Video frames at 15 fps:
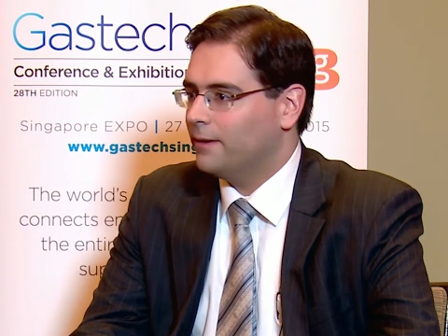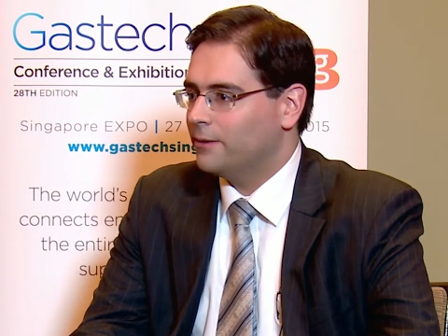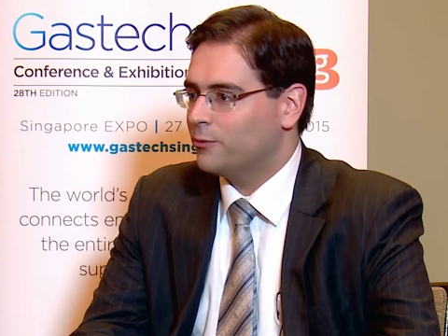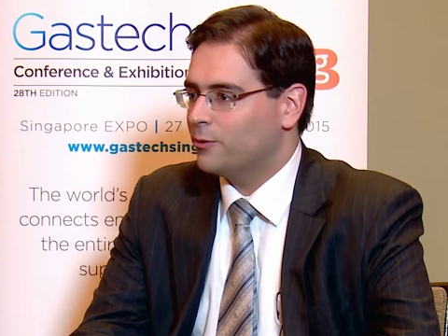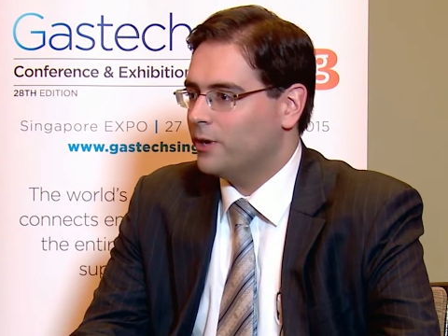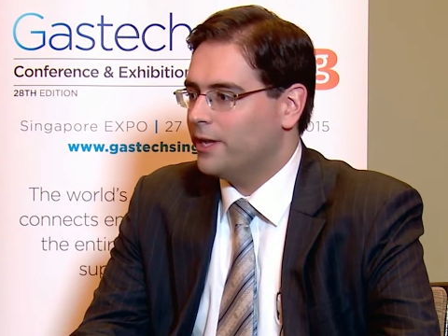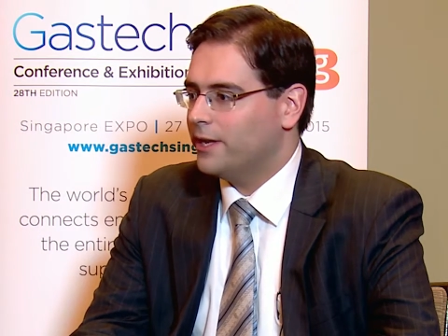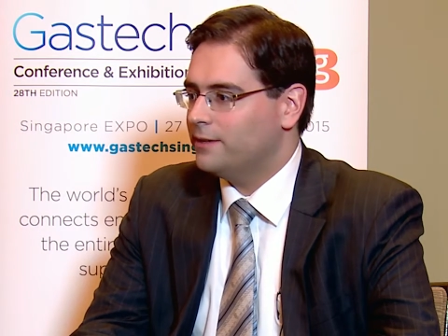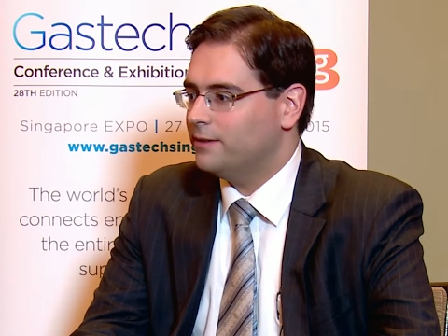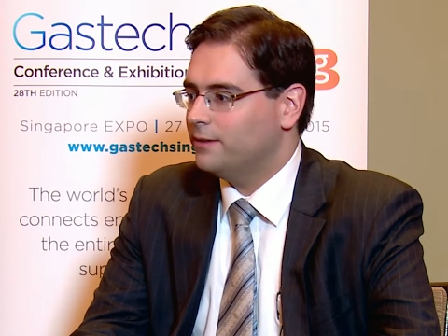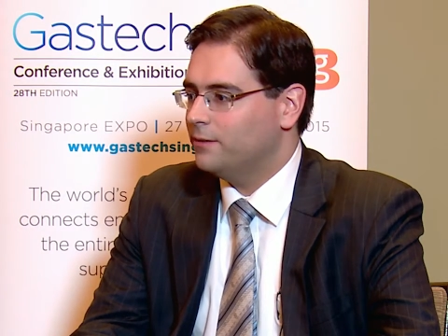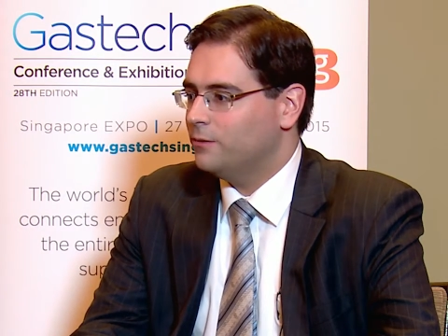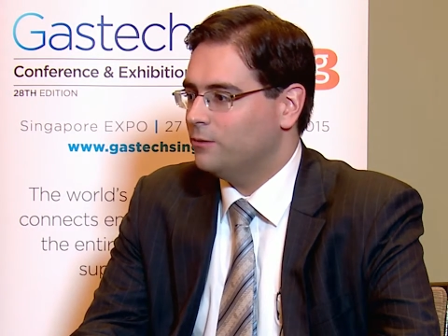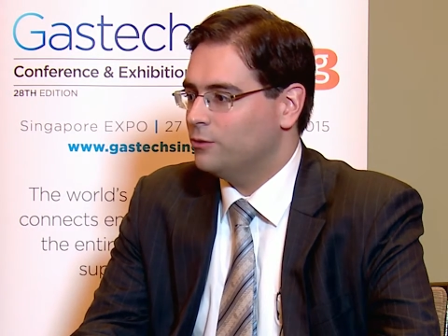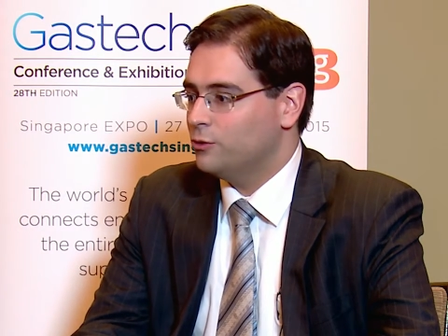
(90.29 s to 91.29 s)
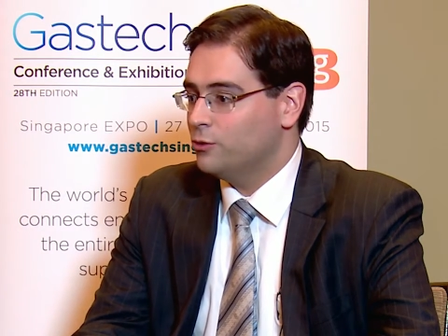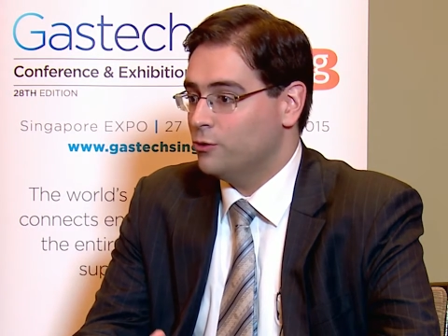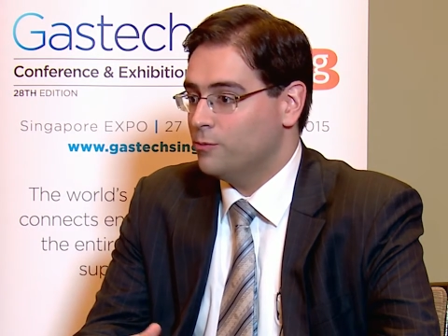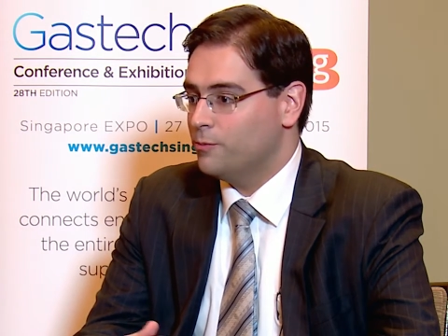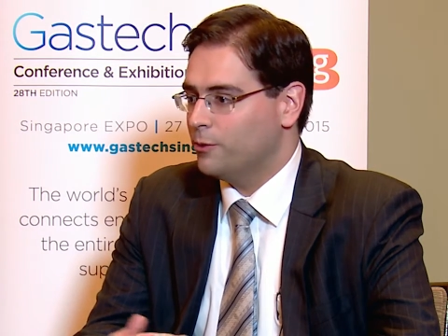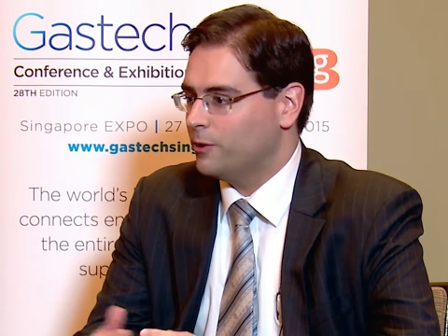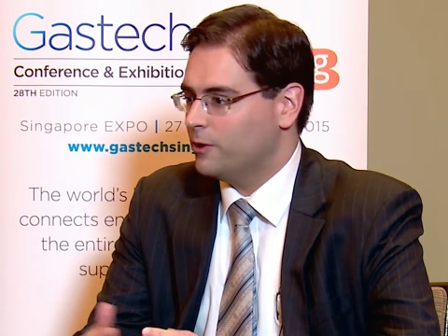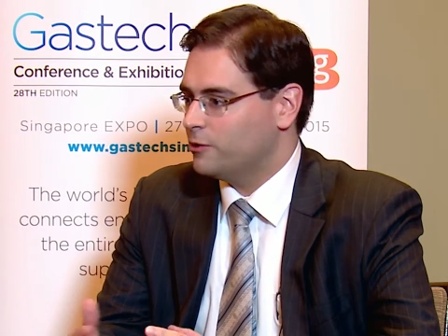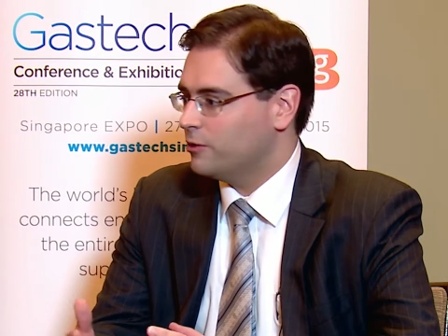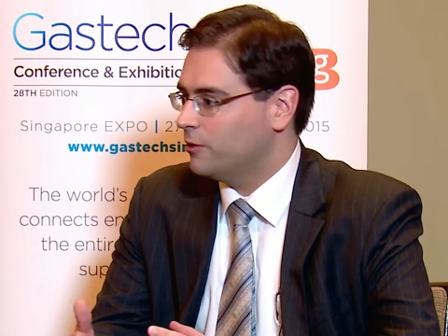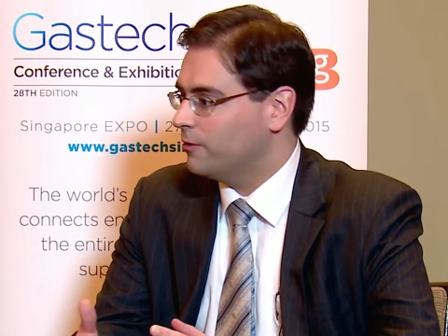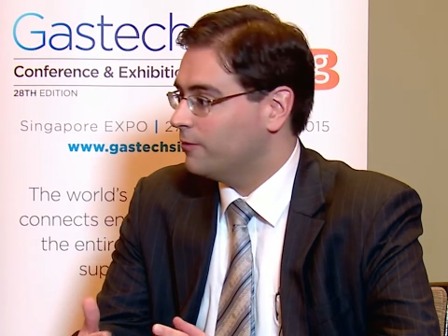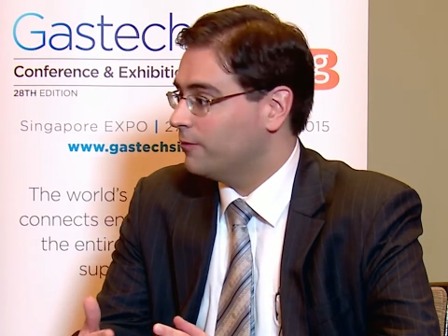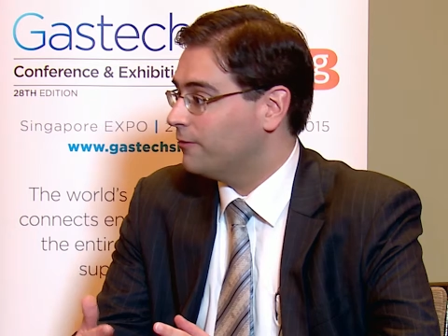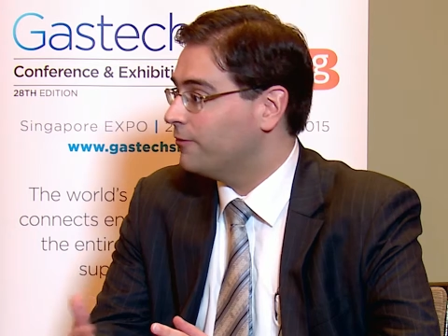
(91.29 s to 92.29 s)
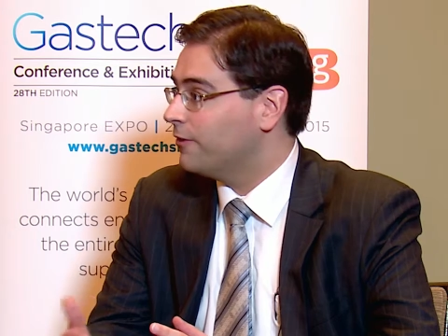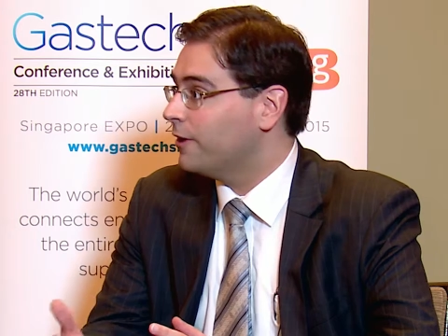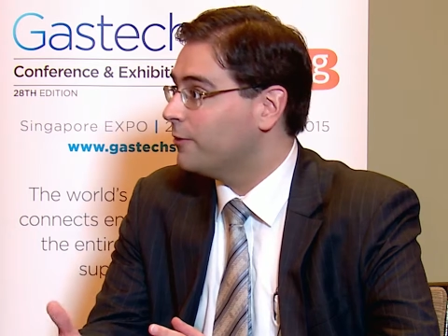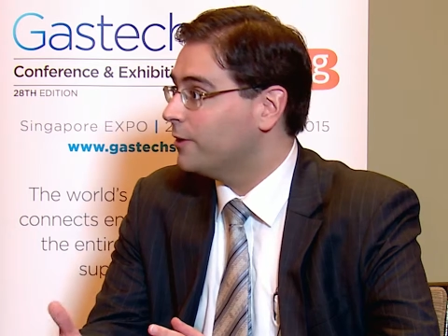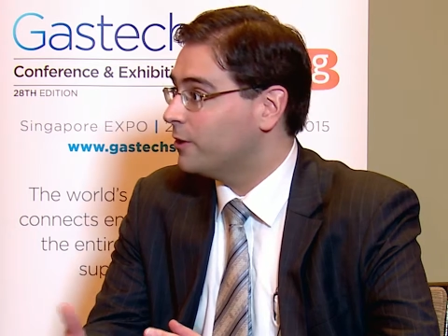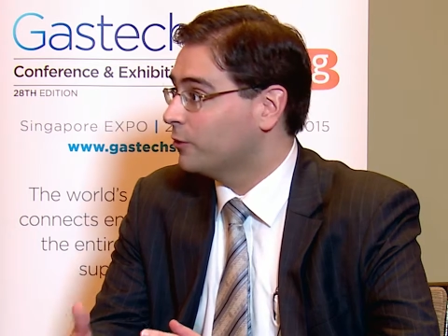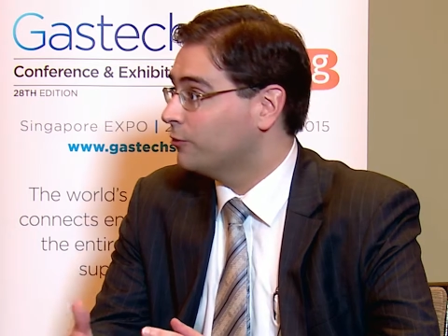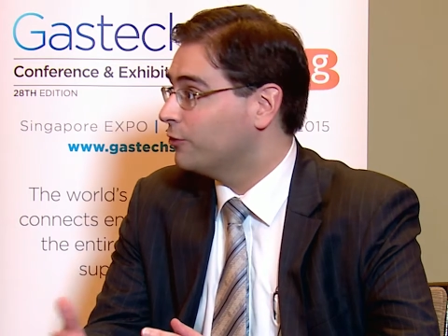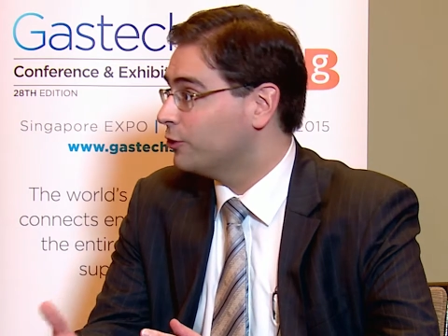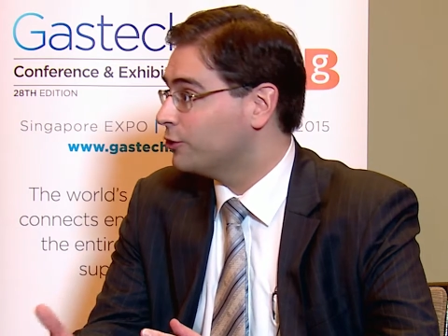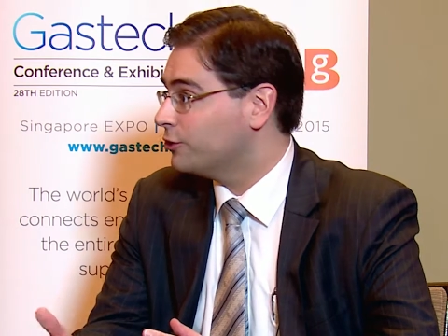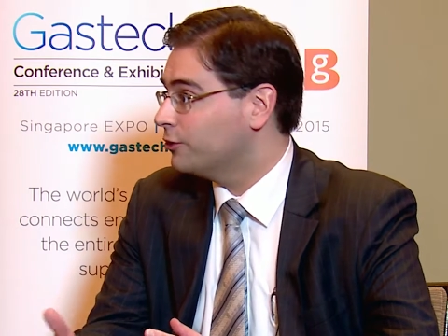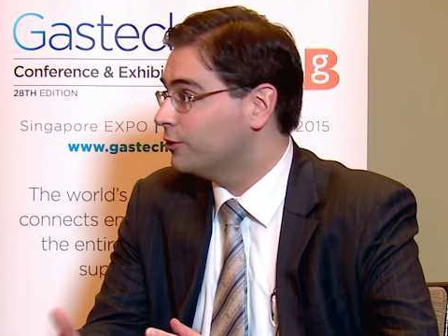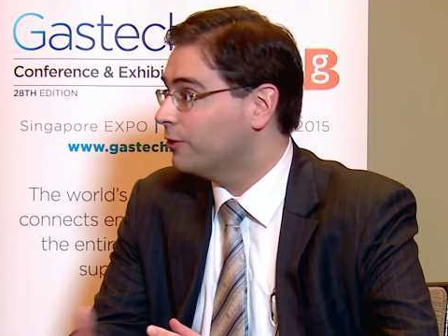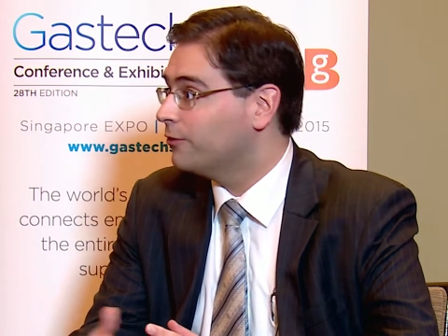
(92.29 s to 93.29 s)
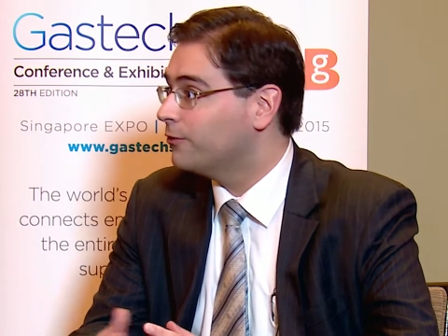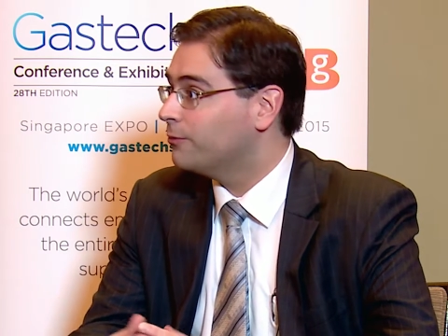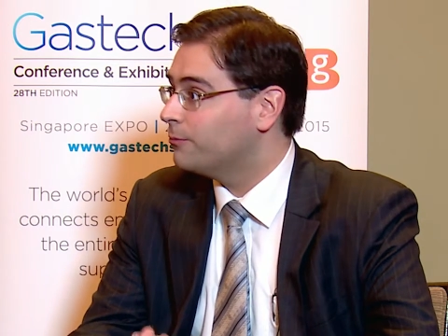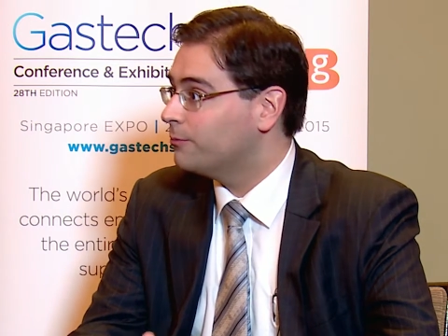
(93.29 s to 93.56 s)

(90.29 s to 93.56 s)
related to potential ferry conversion of